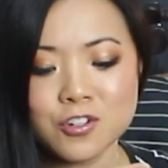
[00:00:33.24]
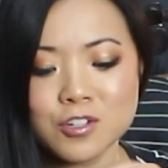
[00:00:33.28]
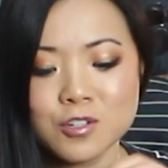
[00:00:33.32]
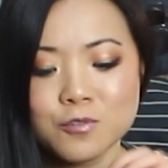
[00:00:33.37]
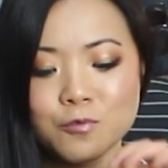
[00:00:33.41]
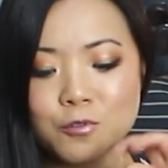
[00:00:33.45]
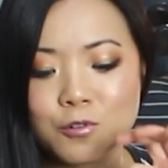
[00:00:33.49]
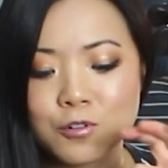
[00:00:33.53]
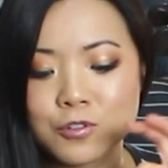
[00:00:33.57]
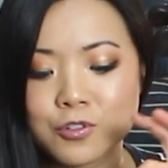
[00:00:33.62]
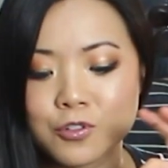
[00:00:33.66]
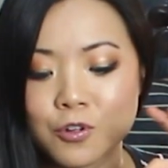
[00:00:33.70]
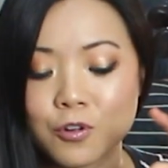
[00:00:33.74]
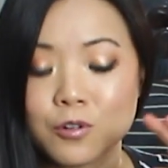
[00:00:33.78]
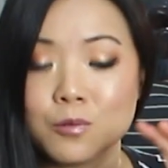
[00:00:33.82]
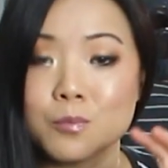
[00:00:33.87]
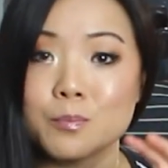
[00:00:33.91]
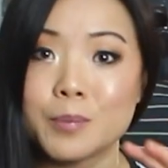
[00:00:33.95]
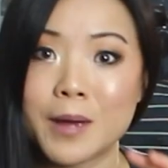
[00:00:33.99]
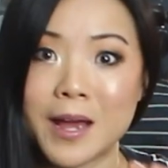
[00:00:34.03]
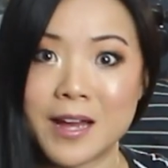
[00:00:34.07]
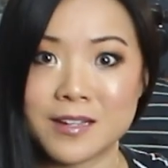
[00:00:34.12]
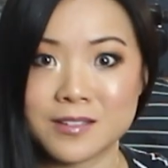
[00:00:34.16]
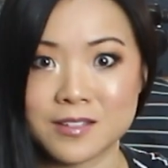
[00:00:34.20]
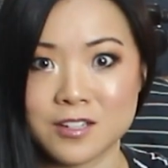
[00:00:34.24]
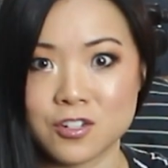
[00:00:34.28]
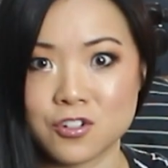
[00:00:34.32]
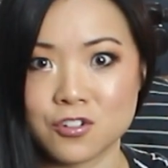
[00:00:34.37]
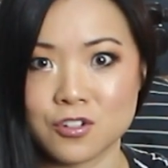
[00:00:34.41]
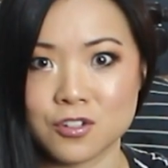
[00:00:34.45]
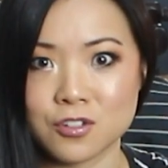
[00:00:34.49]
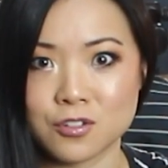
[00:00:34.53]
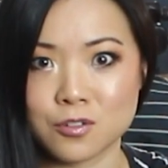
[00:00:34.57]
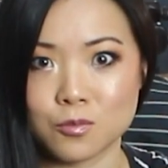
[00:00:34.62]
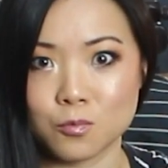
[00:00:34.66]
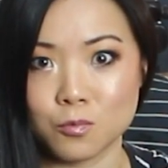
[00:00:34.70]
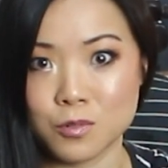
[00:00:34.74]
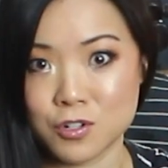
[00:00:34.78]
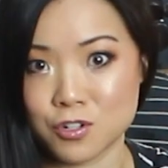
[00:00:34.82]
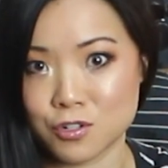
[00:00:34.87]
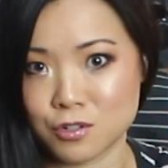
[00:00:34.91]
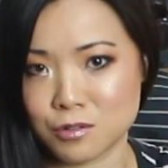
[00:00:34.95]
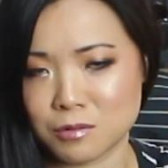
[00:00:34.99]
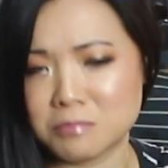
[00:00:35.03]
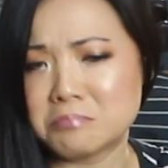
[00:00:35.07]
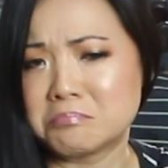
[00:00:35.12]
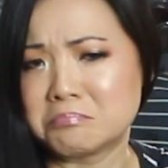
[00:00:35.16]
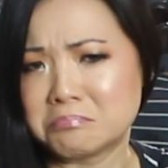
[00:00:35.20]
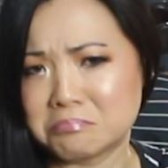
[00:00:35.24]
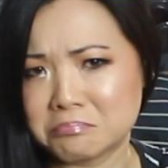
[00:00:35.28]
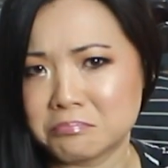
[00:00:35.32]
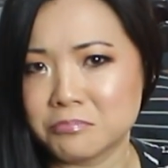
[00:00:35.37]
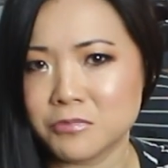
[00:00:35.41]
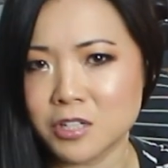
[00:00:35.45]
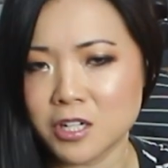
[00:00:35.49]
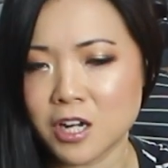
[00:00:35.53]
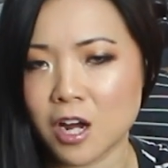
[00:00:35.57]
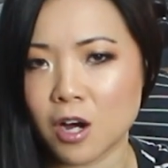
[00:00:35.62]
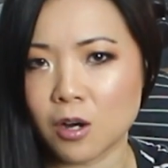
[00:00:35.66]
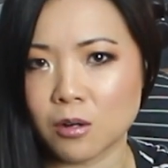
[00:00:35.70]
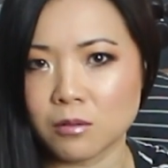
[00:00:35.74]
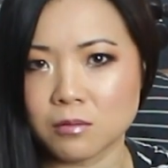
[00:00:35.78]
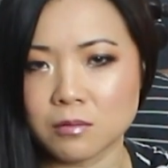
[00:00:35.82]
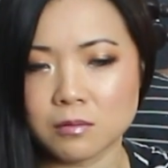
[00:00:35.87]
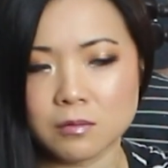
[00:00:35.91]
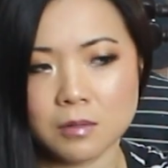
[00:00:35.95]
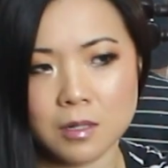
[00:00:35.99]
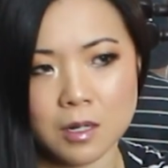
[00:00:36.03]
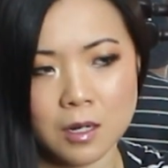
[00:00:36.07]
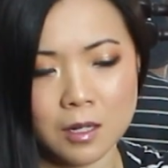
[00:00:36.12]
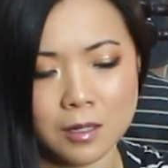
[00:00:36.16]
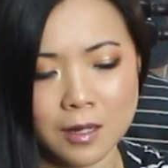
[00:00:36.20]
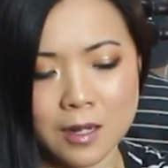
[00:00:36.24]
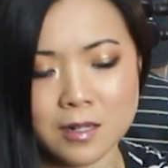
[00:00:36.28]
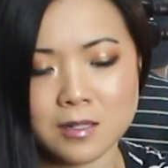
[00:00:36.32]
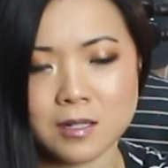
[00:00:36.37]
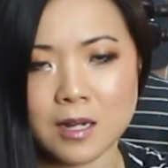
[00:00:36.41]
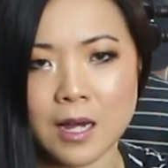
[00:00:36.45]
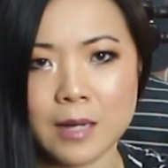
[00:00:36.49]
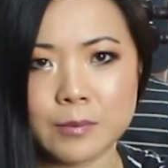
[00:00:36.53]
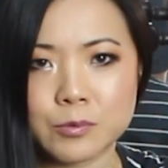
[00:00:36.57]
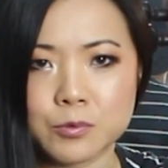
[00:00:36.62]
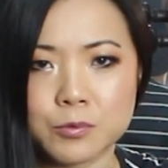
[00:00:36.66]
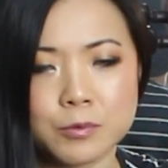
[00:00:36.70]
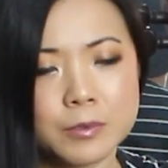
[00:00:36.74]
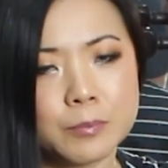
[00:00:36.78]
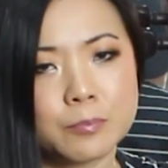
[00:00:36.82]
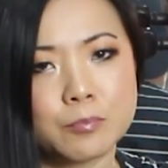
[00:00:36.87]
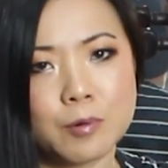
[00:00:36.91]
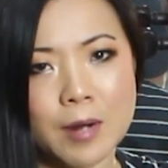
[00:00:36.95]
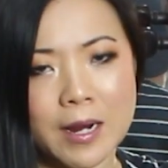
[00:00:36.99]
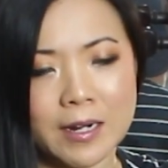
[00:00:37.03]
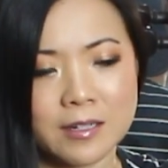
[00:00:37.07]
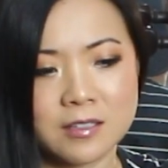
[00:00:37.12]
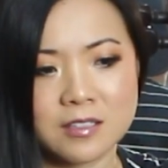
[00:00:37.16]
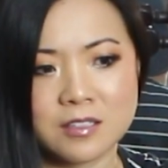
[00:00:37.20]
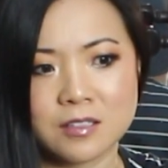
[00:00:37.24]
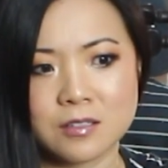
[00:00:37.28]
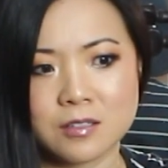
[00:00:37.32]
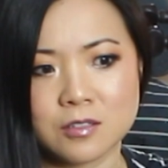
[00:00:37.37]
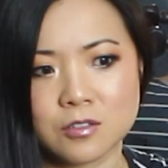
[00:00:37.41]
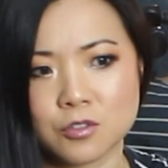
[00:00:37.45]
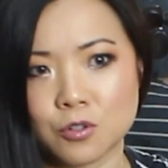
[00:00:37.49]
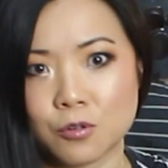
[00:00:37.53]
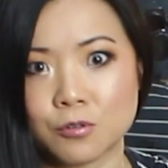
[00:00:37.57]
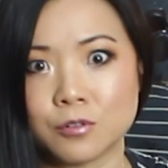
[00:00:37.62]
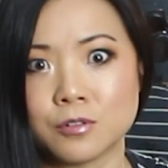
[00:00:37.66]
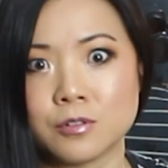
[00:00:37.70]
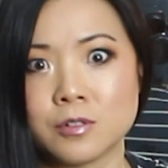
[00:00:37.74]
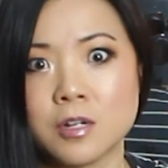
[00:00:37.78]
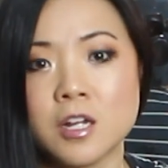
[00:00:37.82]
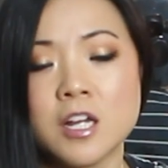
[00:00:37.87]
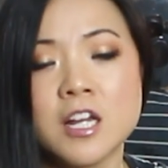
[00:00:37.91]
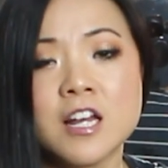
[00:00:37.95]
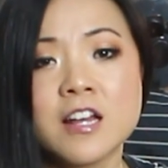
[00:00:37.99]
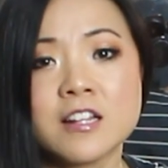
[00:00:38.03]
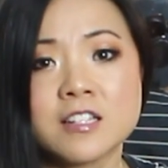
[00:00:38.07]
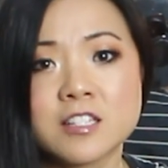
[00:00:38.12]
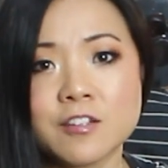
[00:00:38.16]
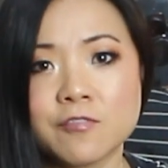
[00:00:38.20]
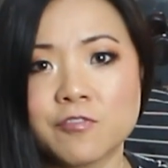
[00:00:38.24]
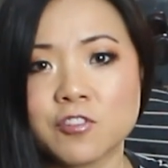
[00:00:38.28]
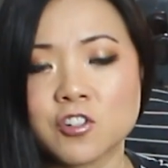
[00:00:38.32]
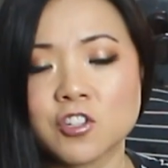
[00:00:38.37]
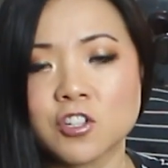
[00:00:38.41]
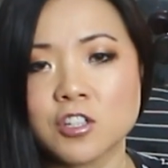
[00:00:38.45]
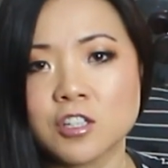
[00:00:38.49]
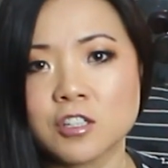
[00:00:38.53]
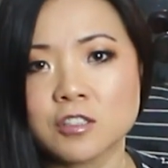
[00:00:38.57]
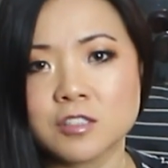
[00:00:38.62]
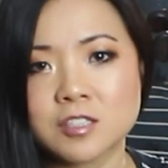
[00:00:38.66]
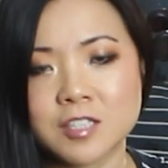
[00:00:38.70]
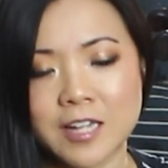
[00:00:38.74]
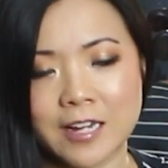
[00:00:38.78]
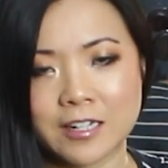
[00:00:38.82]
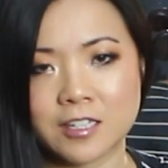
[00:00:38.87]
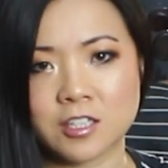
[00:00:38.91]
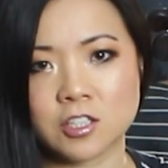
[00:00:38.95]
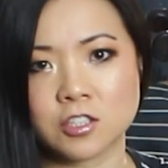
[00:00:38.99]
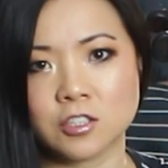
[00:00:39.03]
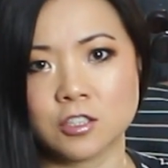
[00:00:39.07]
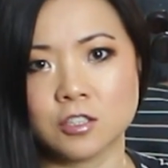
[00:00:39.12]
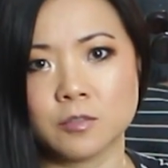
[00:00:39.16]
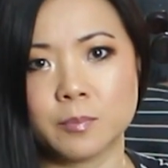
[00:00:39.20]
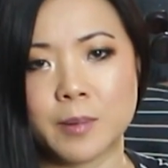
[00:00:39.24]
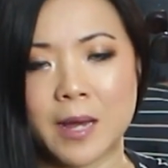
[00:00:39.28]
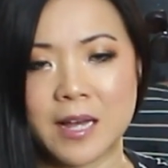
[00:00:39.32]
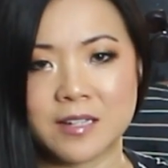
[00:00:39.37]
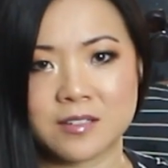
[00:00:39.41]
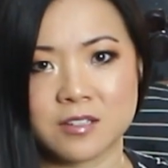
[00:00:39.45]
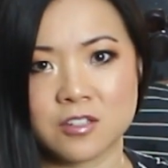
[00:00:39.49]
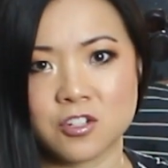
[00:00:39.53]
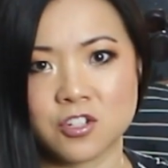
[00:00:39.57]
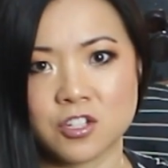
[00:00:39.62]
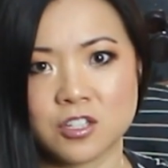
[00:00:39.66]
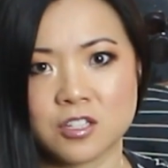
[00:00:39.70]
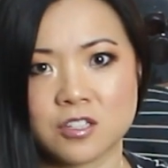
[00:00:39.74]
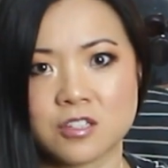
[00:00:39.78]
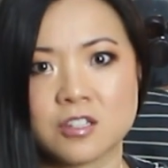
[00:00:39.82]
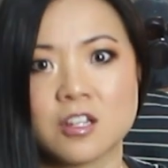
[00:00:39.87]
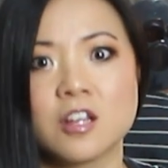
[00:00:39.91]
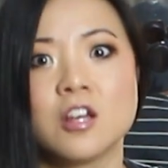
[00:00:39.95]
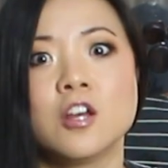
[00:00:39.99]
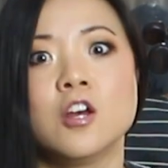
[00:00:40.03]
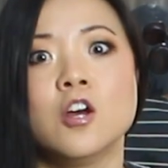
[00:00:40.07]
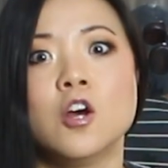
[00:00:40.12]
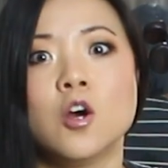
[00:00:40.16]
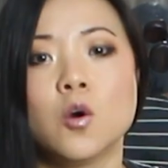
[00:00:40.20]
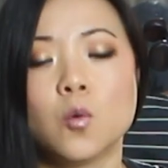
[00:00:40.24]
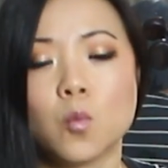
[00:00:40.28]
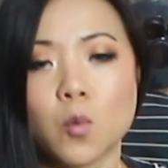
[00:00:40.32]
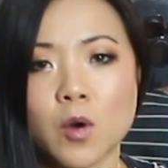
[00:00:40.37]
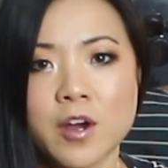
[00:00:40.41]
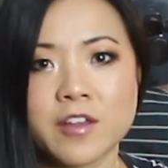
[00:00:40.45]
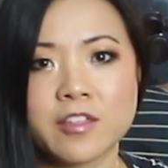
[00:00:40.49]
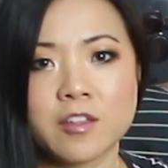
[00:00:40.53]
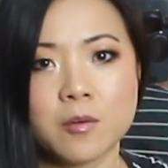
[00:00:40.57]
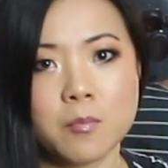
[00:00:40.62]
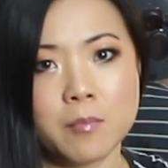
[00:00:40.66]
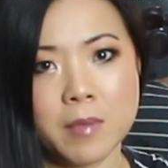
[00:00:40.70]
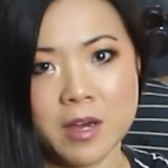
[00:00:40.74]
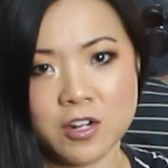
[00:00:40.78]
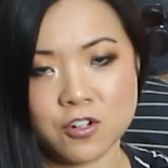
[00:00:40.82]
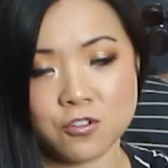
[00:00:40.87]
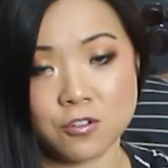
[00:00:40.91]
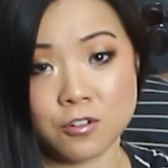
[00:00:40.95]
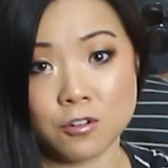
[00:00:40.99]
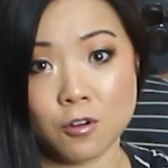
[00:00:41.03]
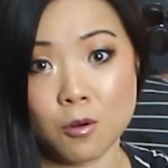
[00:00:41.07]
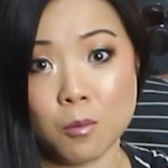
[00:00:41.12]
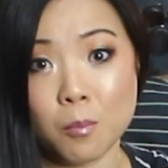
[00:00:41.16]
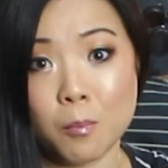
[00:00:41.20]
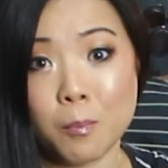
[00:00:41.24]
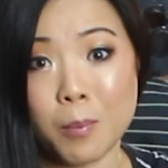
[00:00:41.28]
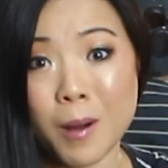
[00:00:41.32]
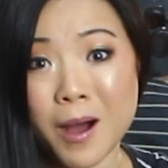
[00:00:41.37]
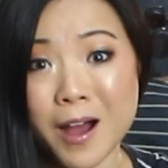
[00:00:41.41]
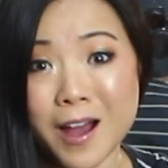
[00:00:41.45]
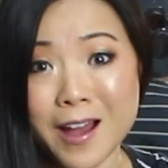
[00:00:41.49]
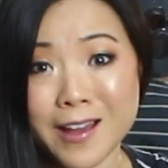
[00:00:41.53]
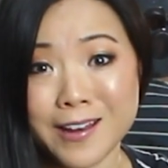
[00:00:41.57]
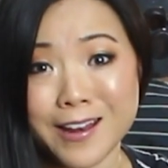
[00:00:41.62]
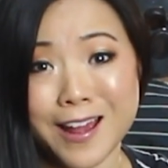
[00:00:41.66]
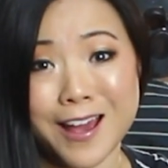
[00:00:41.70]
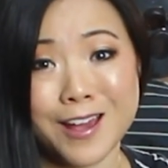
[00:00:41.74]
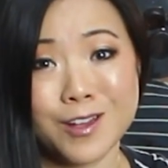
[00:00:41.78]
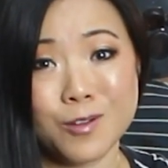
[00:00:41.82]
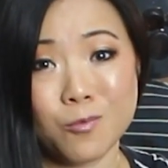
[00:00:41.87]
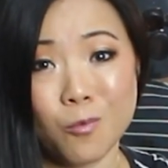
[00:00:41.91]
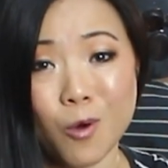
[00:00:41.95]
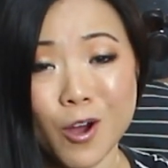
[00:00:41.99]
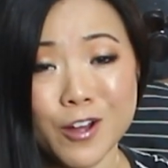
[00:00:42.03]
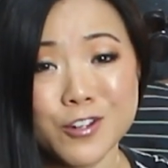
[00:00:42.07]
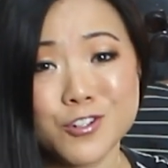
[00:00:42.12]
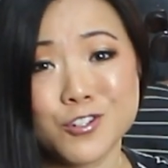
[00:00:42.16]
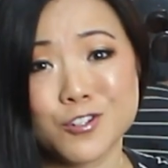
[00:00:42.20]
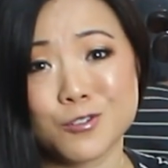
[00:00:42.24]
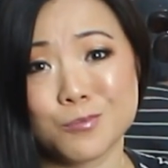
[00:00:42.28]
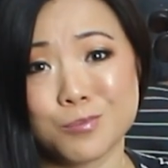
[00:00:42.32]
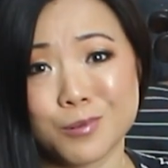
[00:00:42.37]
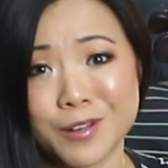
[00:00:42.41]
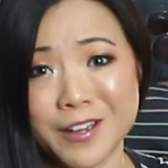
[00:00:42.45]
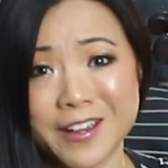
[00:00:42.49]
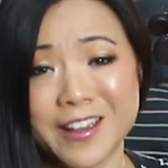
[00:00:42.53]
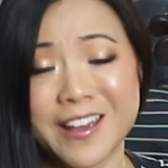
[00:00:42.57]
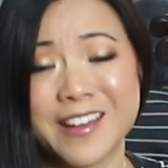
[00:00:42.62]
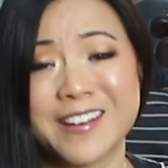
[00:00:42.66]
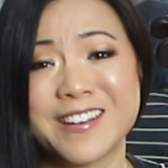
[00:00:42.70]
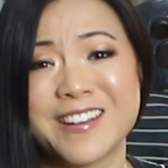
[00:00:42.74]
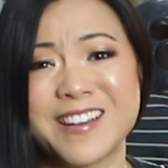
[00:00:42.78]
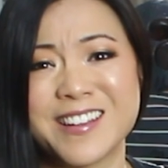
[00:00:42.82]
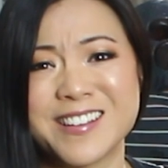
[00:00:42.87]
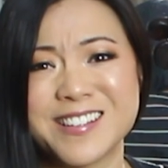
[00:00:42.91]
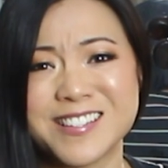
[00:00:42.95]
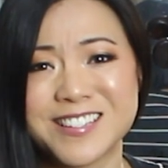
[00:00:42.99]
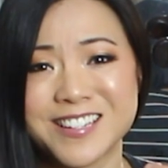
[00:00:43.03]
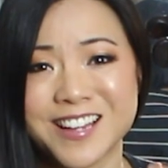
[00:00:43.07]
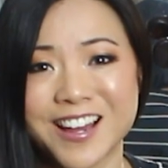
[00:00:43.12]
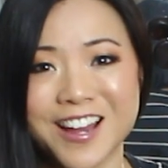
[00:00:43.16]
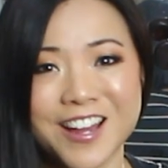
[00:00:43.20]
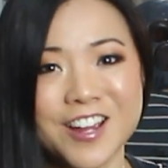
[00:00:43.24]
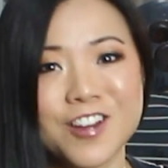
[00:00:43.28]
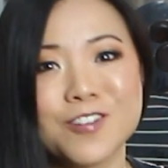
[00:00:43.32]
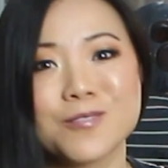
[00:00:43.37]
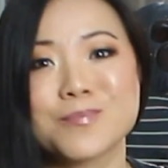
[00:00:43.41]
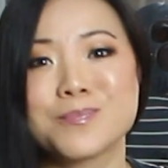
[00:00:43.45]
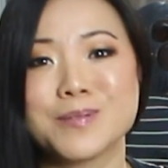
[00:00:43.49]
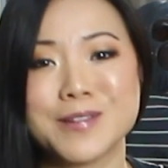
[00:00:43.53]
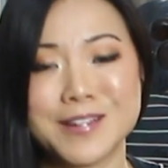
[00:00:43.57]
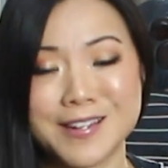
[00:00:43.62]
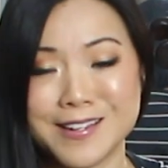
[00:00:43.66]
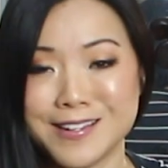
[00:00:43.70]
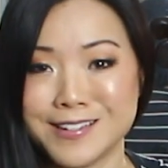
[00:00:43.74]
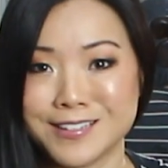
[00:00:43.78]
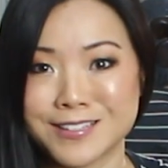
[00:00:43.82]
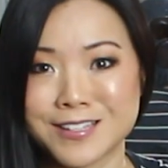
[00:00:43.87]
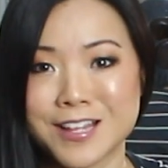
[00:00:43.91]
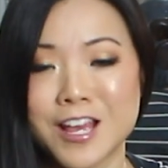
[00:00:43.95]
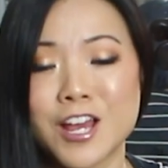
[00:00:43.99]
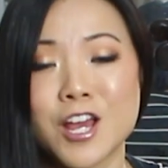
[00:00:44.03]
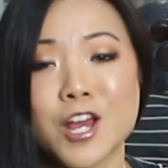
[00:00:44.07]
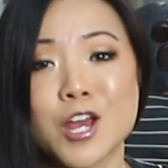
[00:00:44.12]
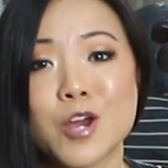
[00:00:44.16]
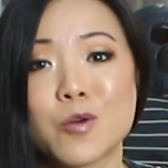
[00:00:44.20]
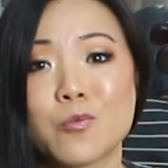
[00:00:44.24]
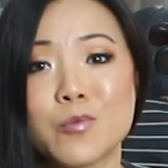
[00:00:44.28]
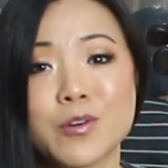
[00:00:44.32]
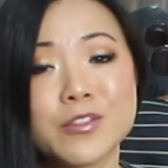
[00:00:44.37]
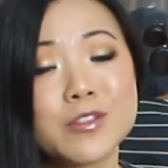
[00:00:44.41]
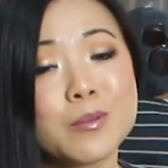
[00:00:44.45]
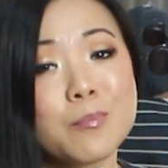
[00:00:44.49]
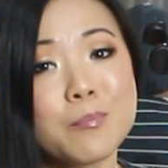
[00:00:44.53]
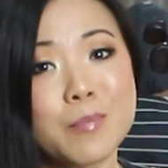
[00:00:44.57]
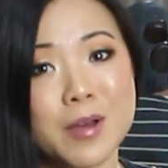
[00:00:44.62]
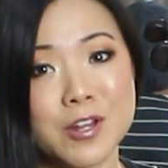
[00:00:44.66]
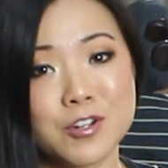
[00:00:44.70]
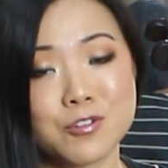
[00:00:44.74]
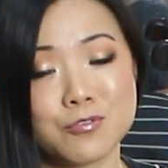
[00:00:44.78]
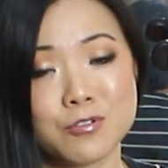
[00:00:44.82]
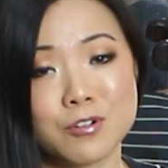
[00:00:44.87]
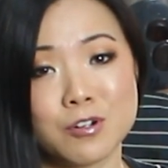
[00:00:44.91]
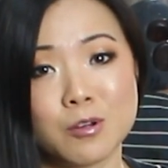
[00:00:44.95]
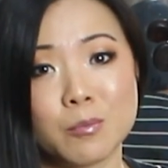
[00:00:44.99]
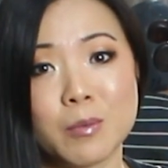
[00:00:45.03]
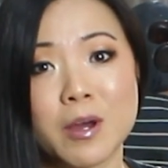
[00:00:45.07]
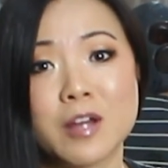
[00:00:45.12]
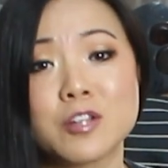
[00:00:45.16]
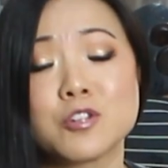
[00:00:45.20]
just for certain passages, which, a lot of times we practice certain difficult technical passages with a metronome, but I want you to play an entire piece with the metronome.